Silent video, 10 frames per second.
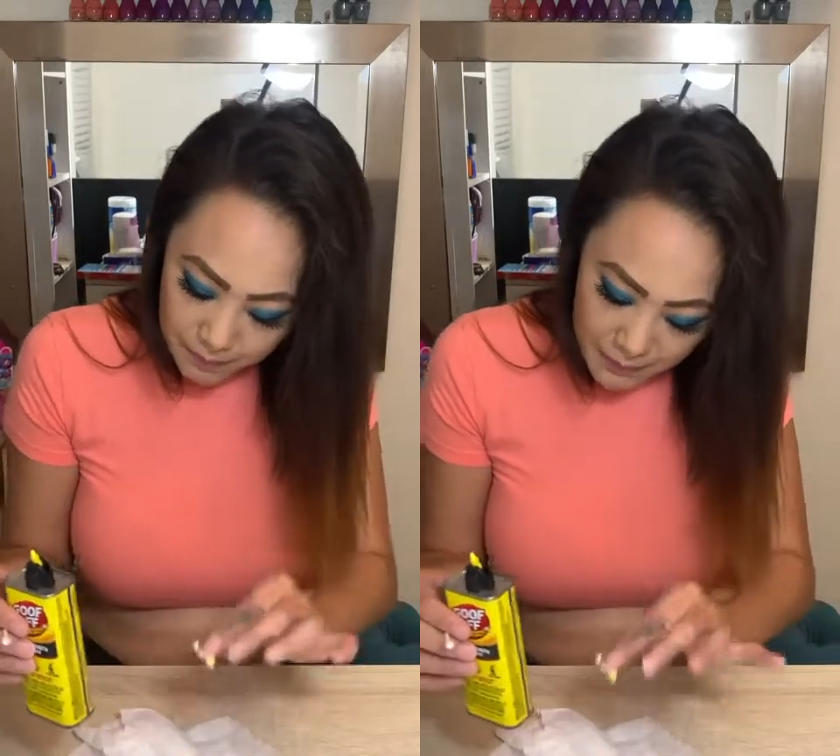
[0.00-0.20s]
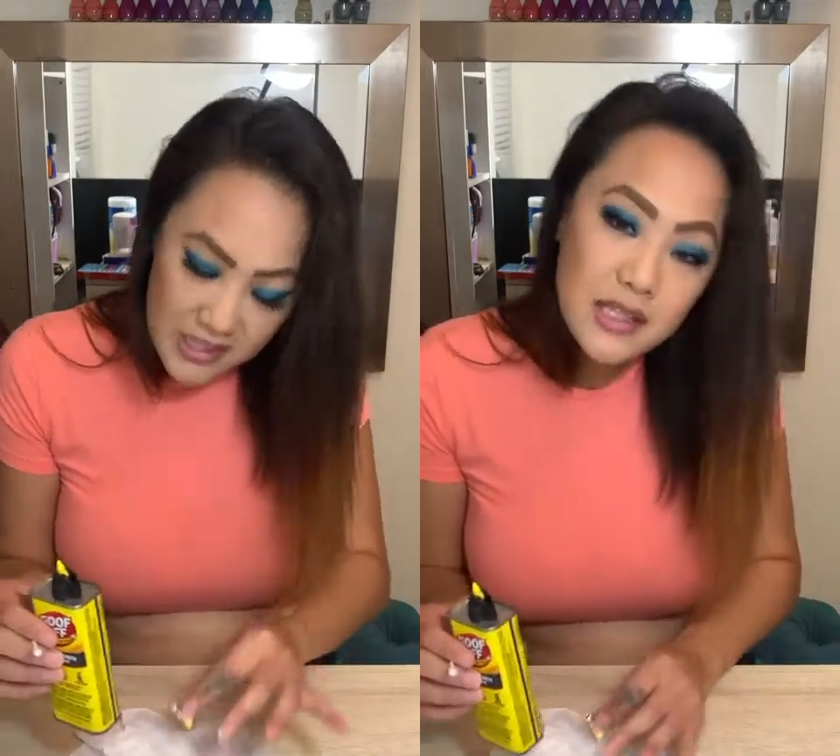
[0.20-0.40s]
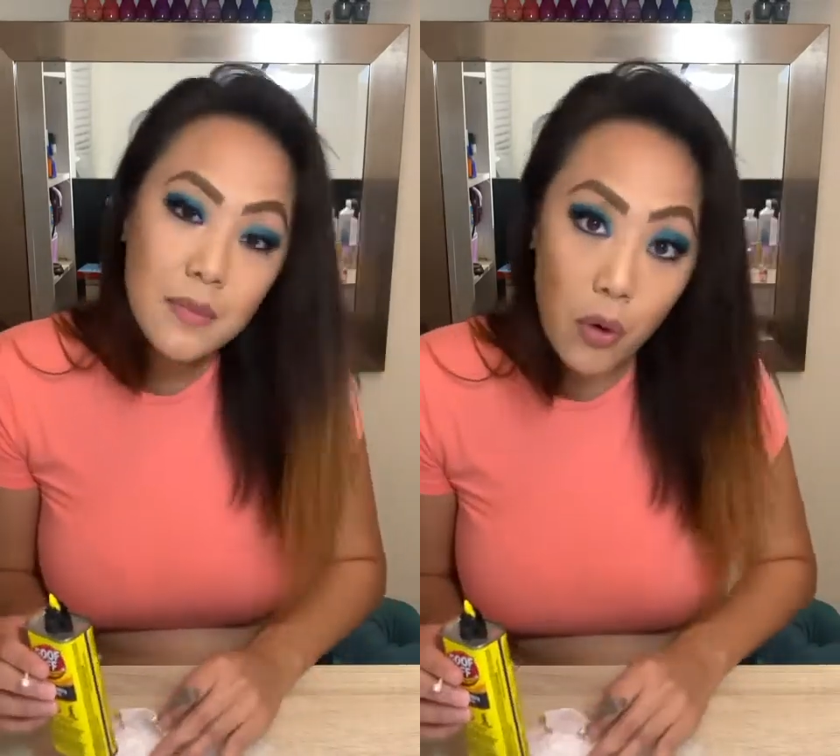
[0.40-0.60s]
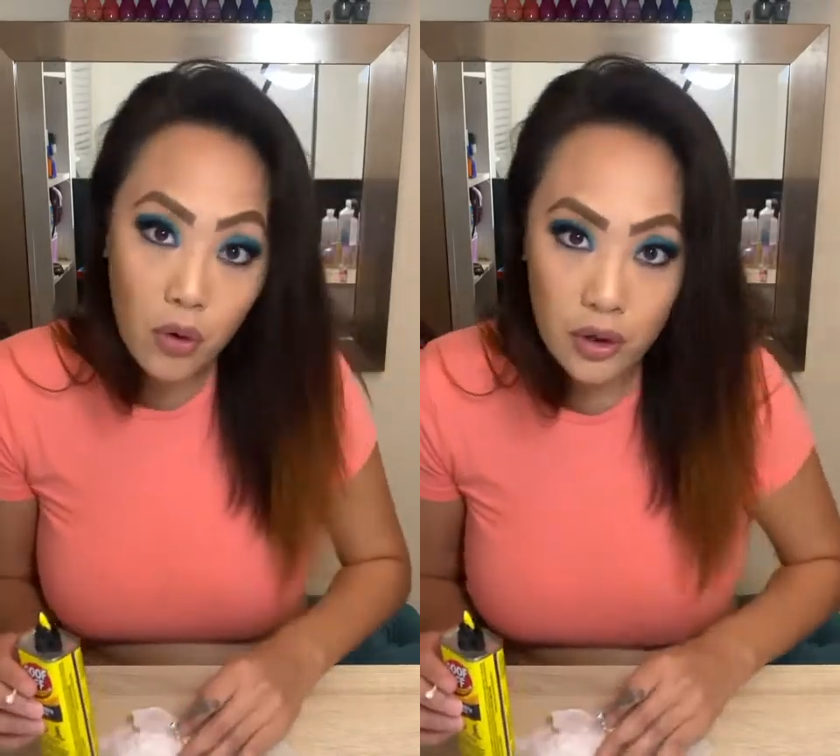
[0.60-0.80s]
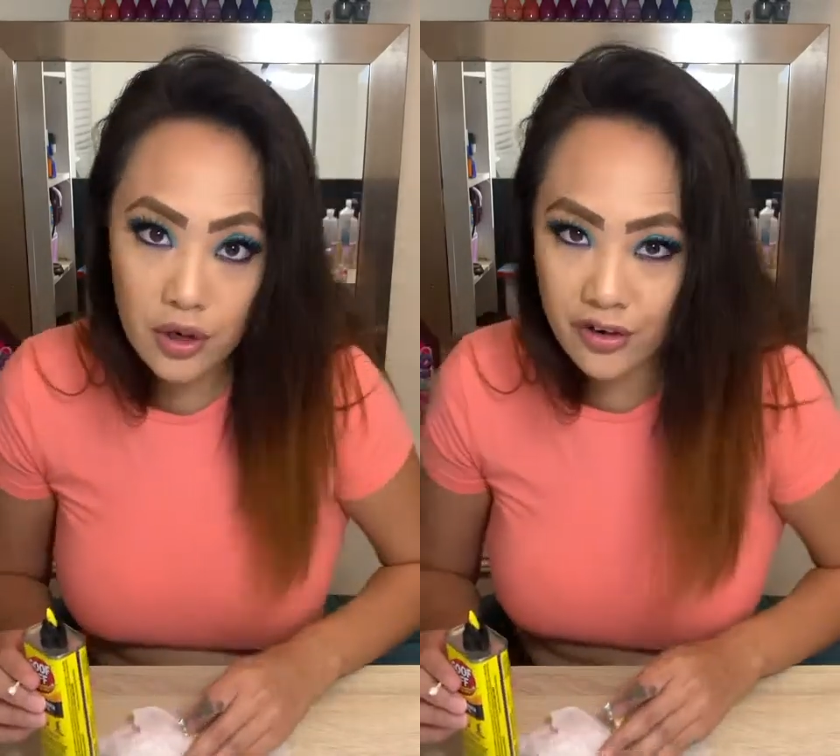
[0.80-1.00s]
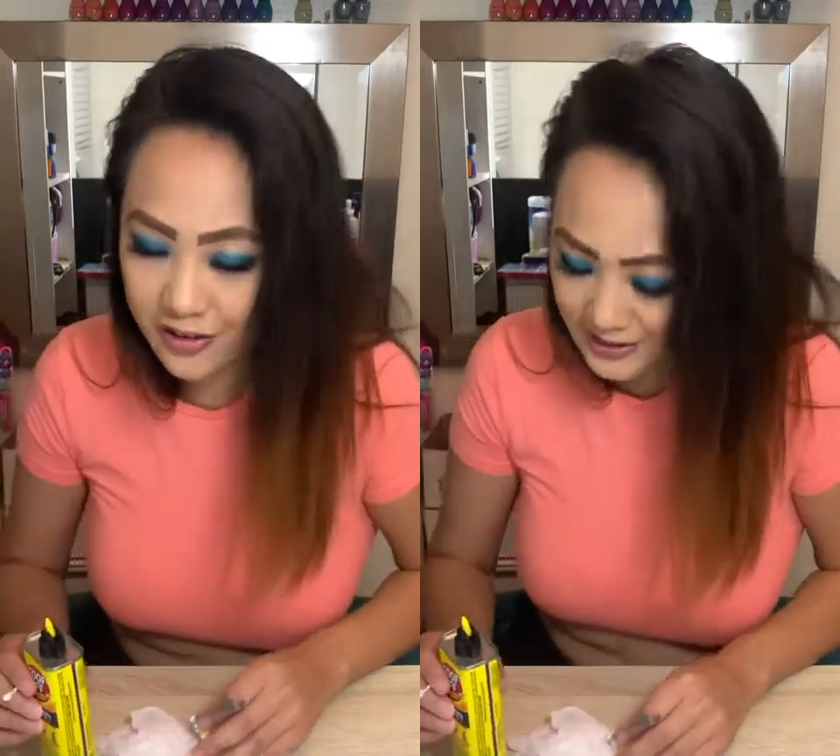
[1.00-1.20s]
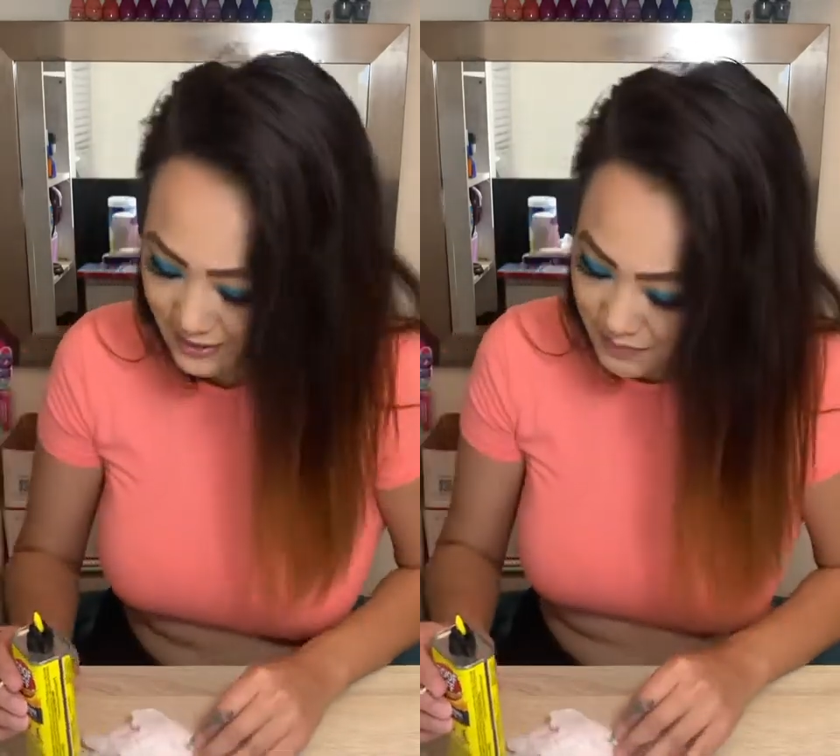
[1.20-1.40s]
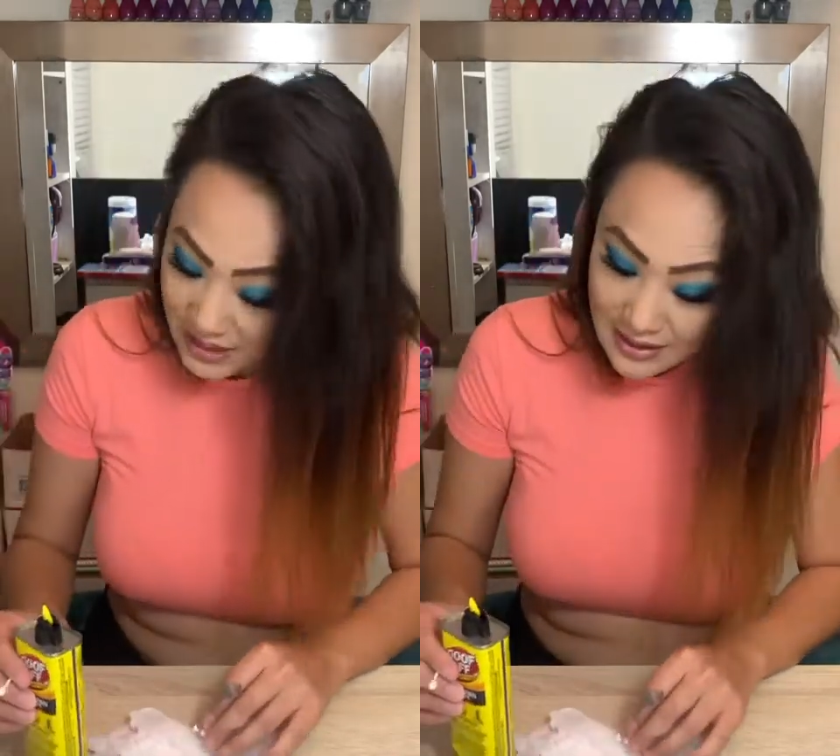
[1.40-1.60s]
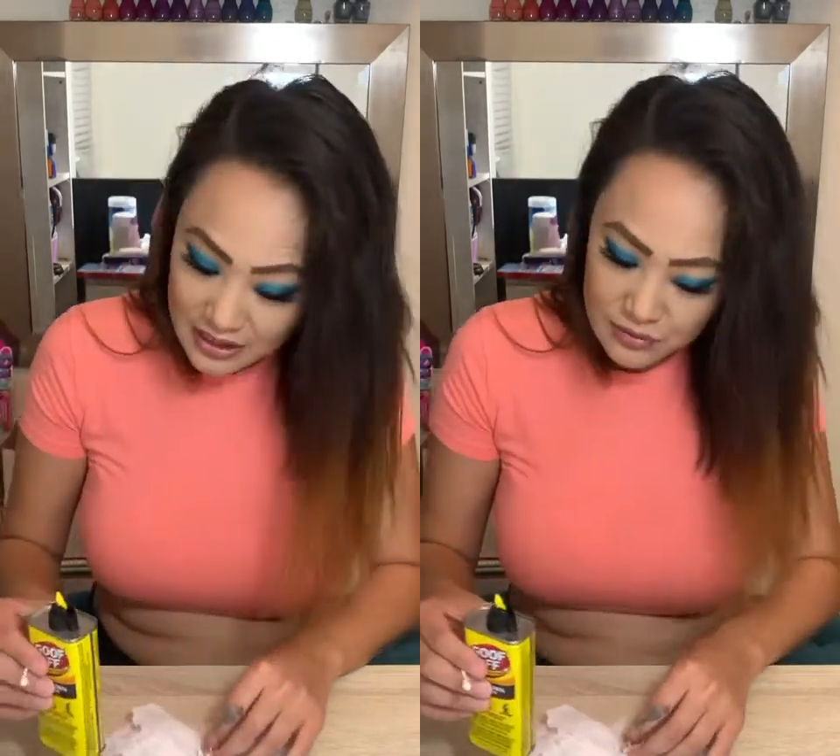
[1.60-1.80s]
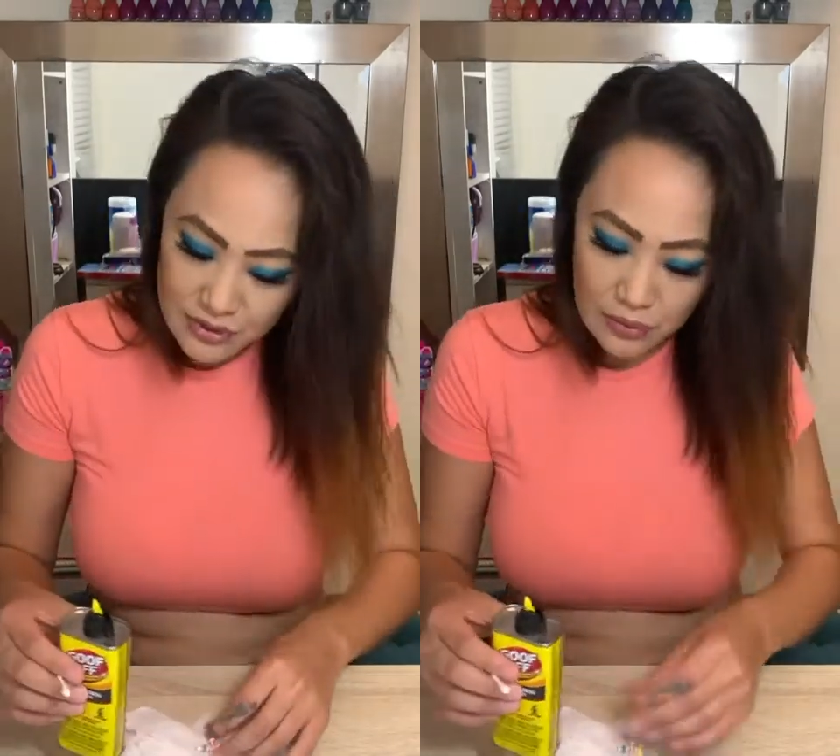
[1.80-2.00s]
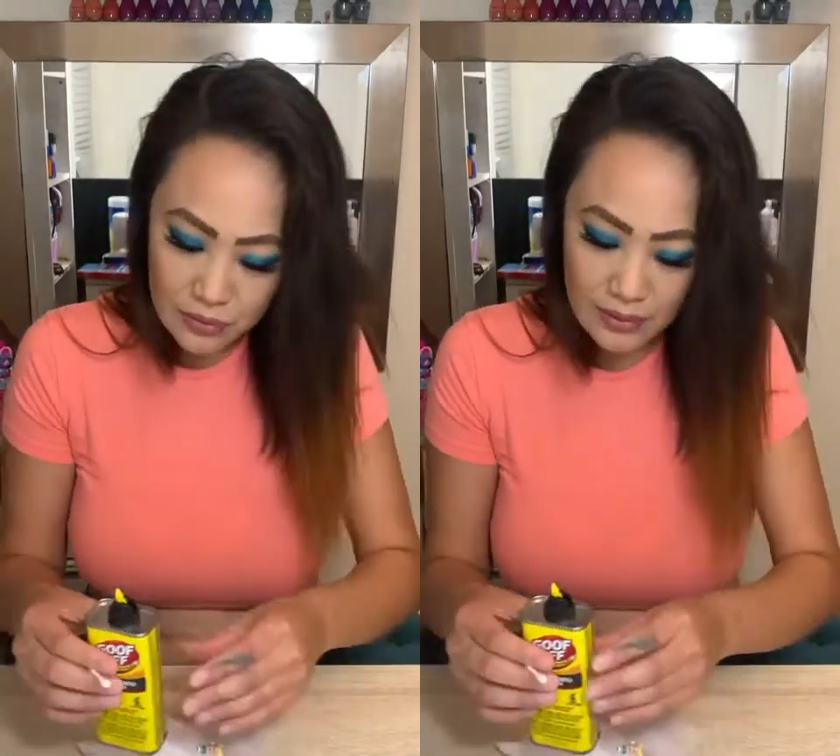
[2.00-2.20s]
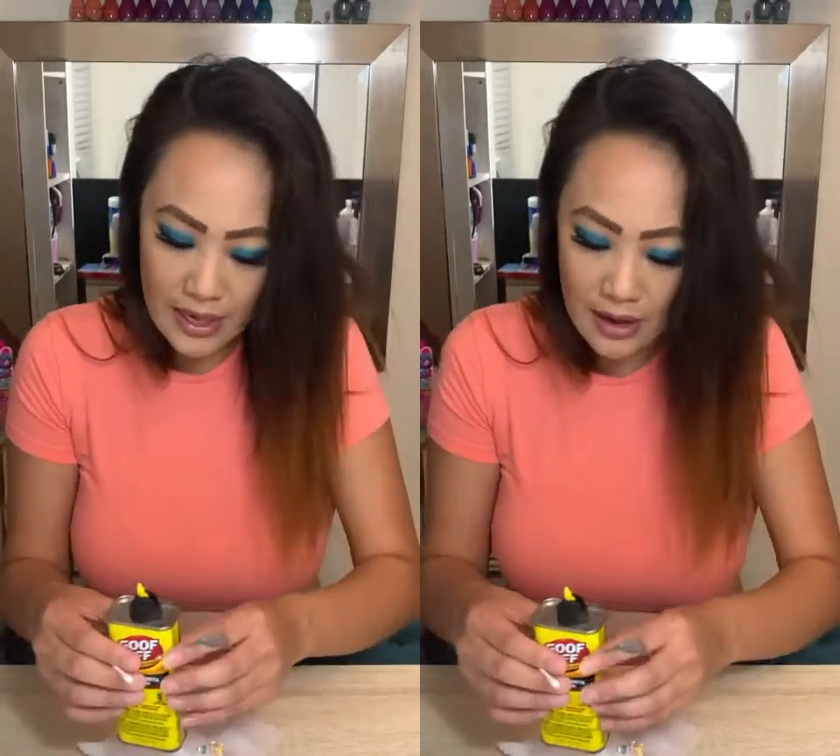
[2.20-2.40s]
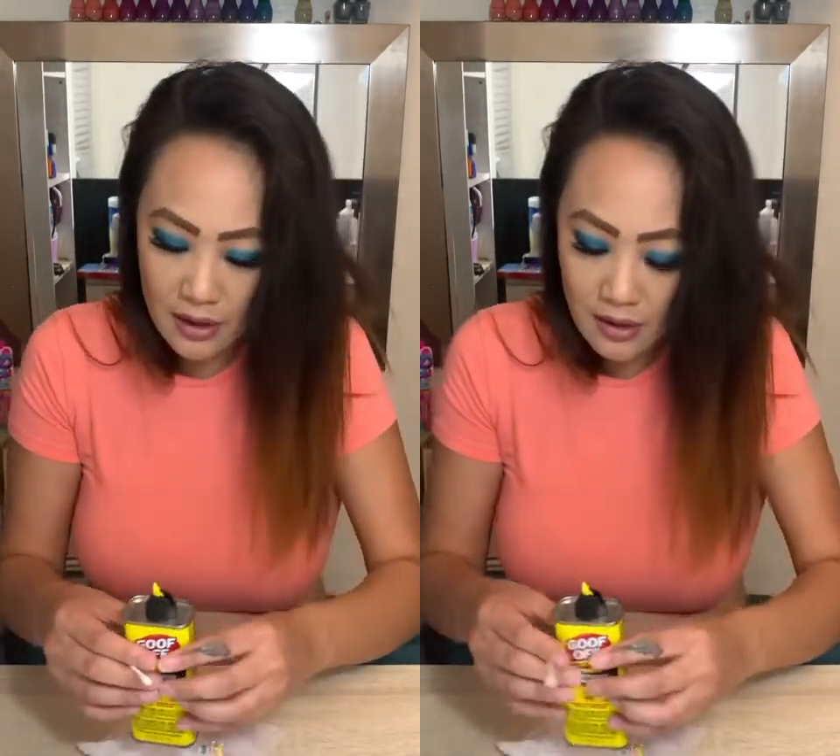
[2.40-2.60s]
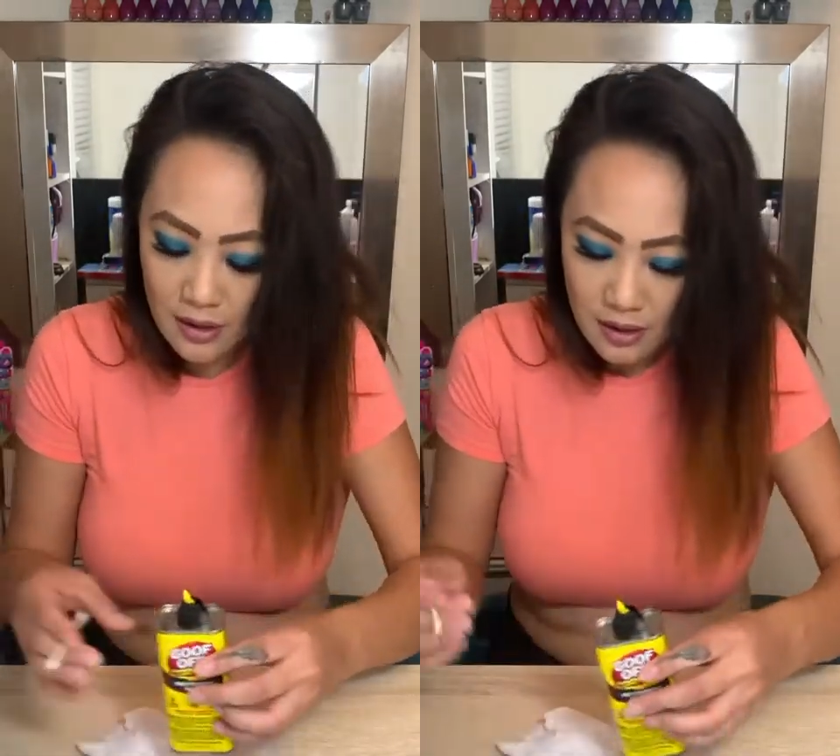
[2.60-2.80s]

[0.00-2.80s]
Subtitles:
basically pour over something that you don't care